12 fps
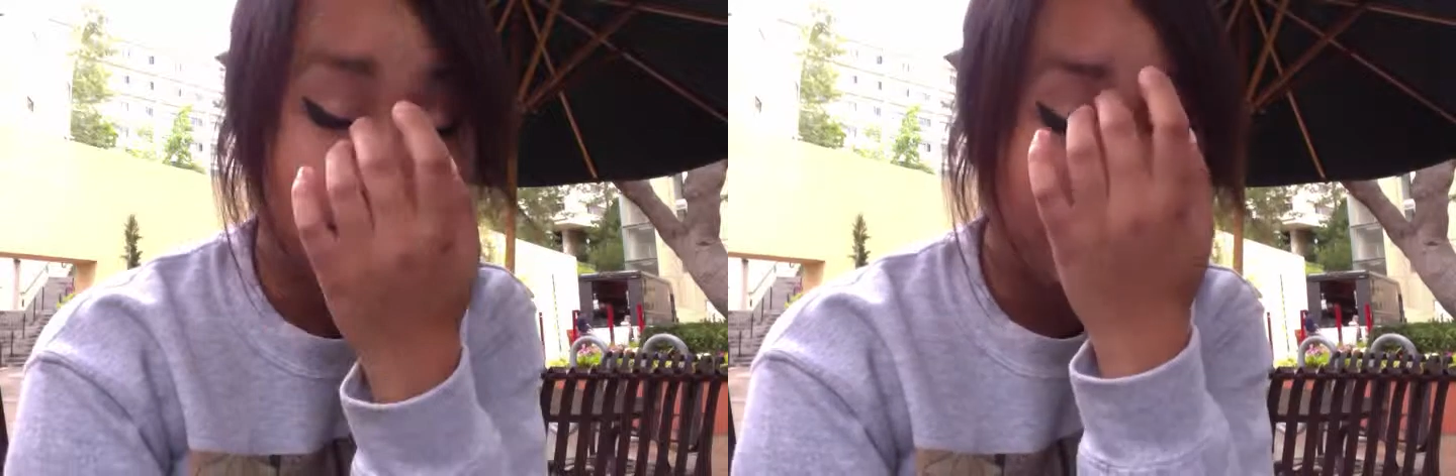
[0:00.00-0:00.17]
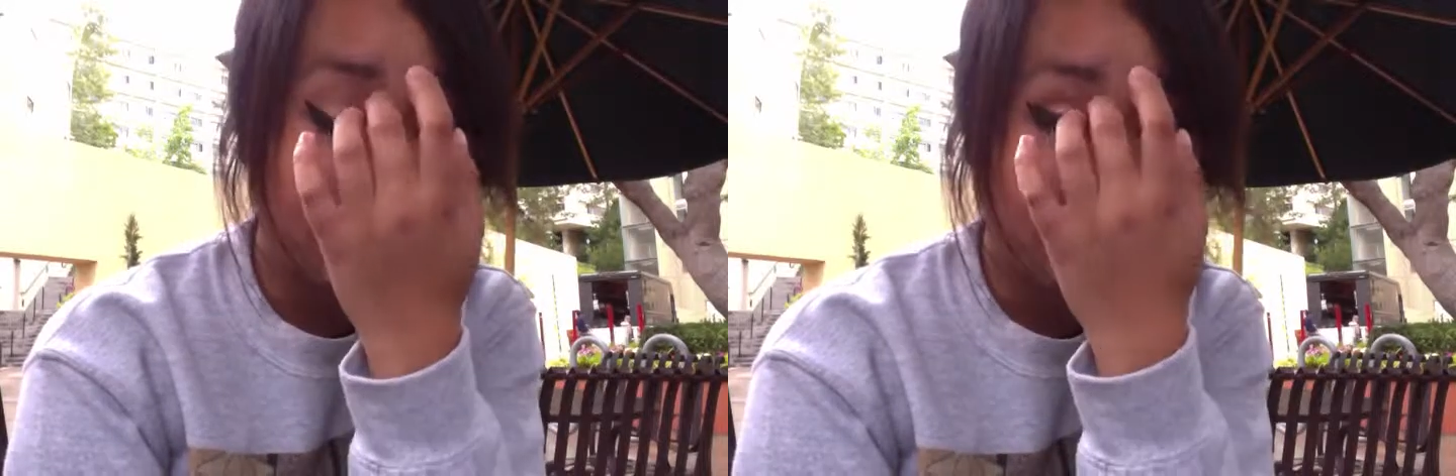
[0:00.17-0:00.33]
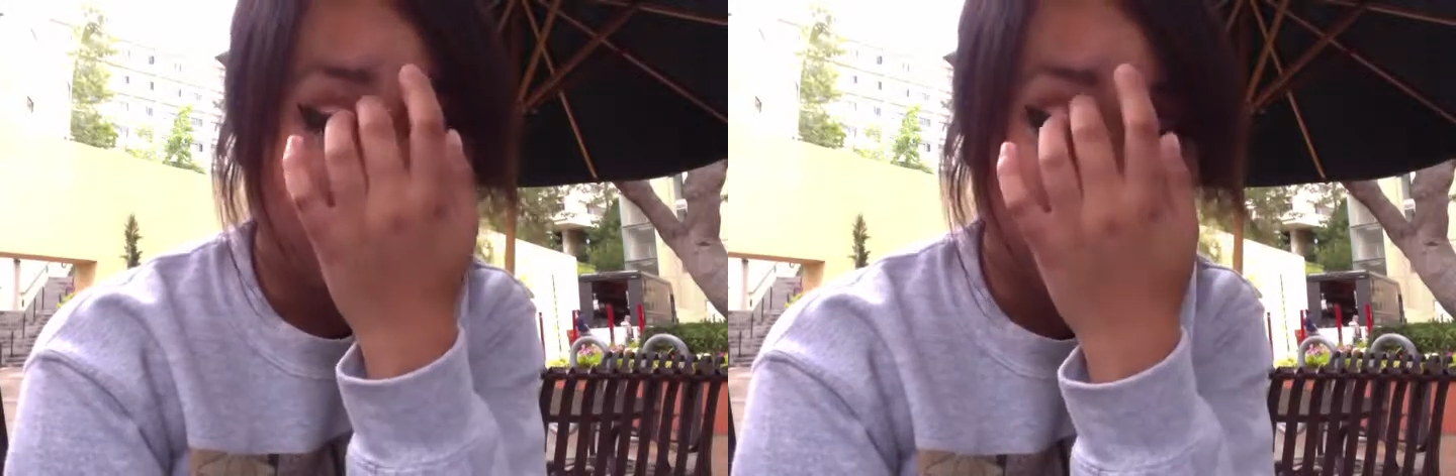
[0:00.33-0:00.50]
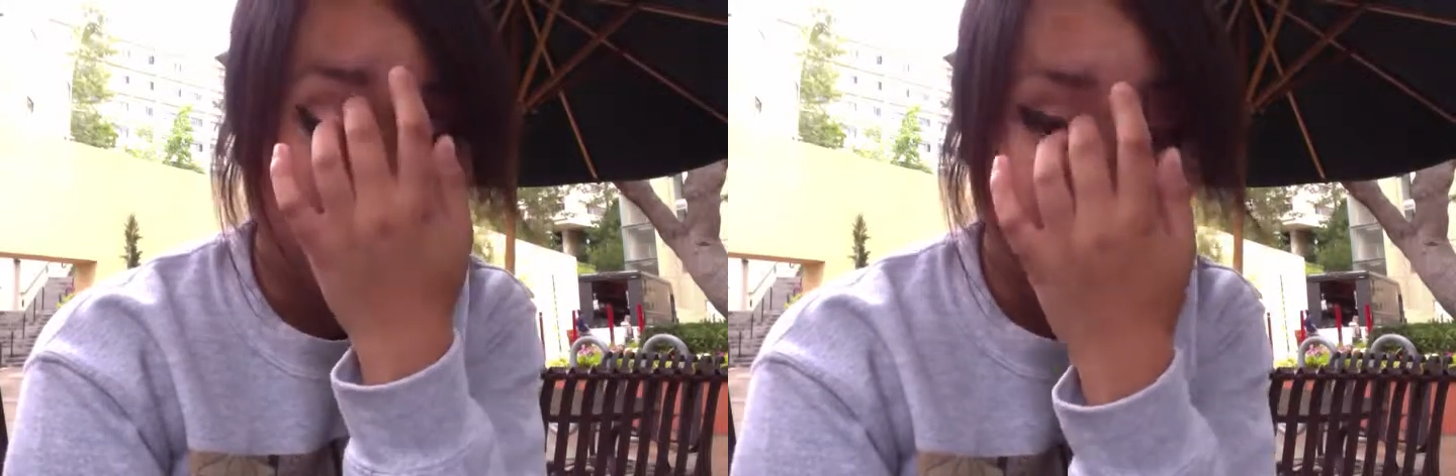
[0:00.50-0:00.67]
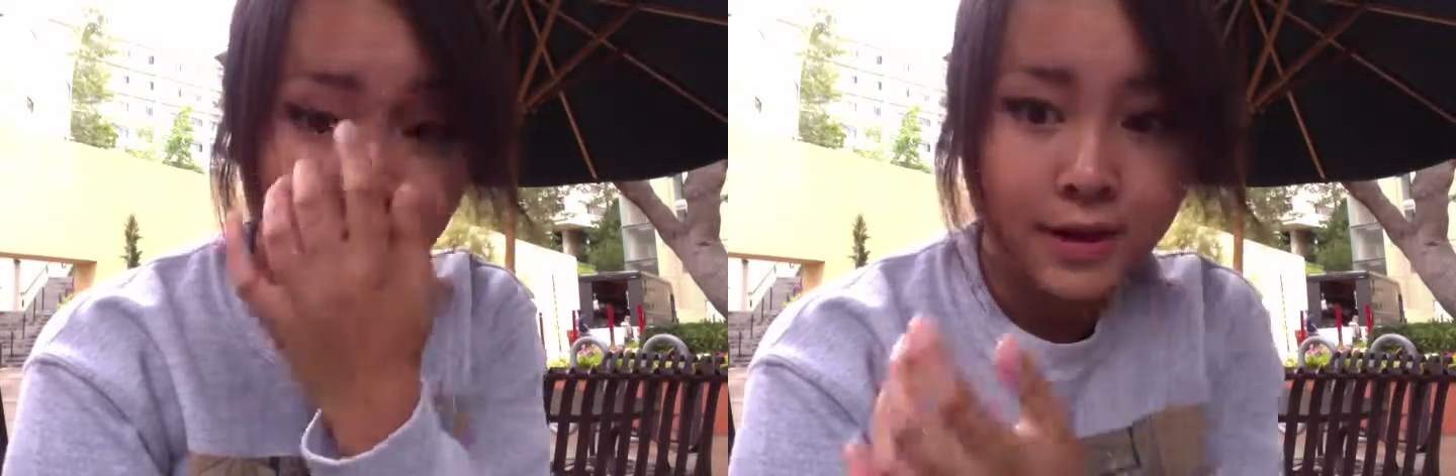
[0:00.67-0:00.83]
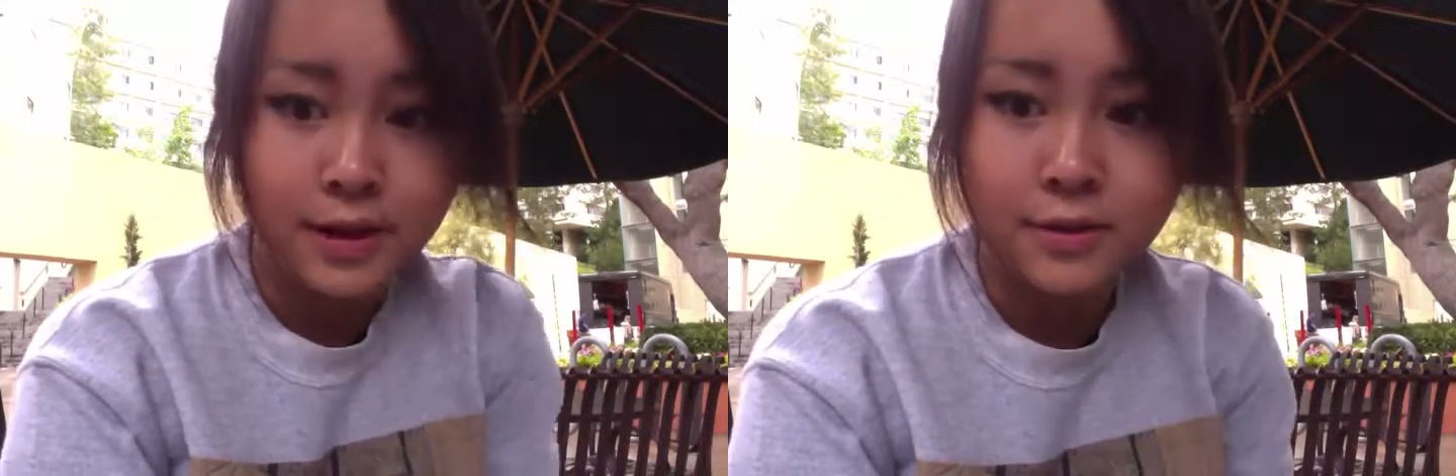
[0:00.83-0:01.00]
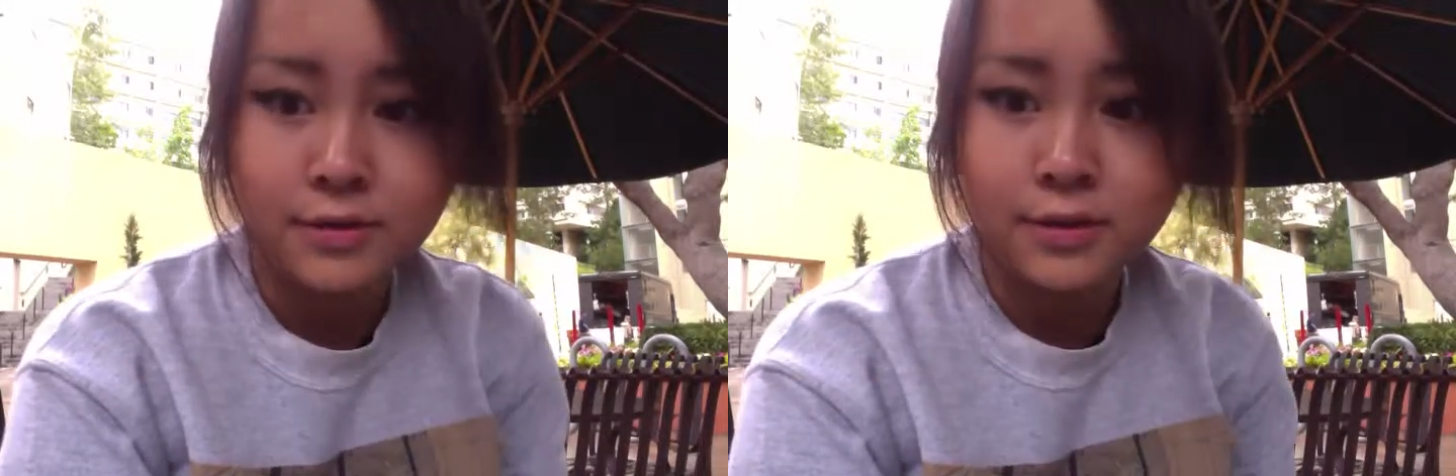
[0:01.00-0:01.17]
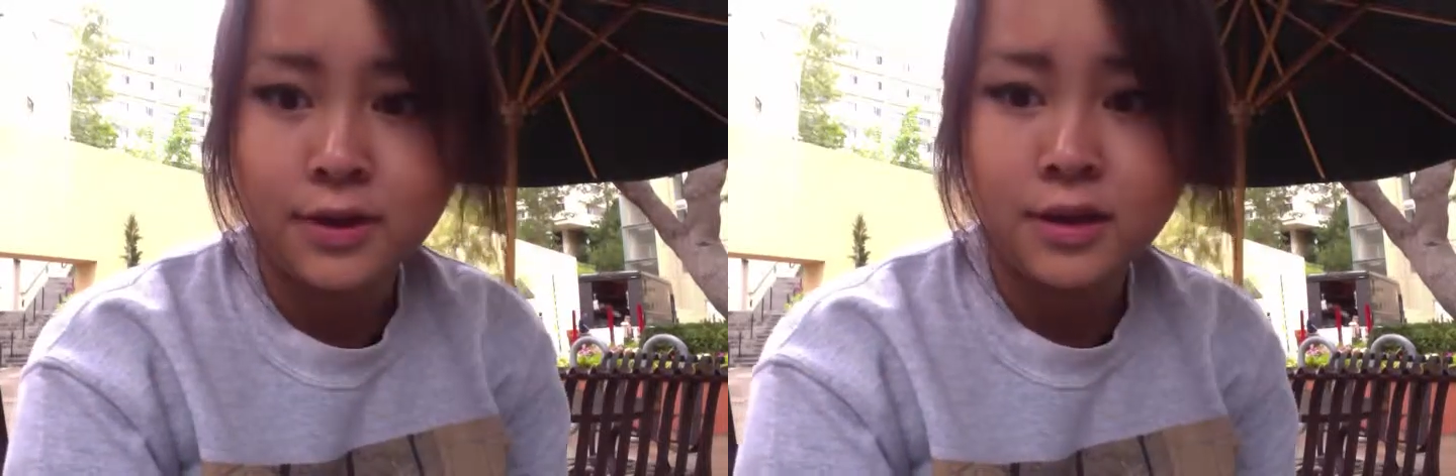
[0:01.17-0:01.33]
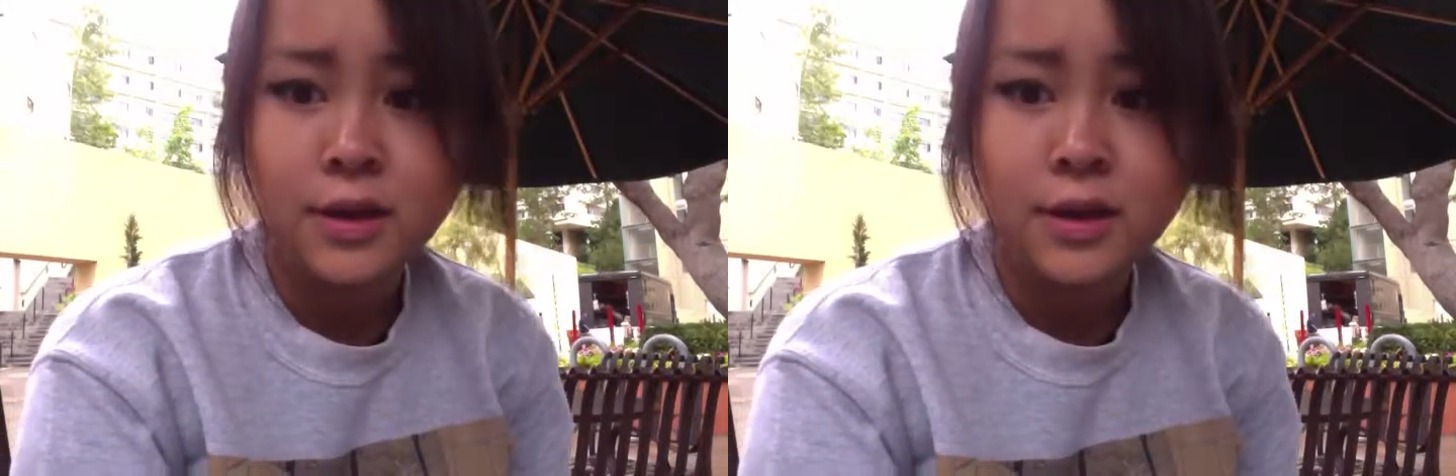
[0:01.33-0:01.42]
produced around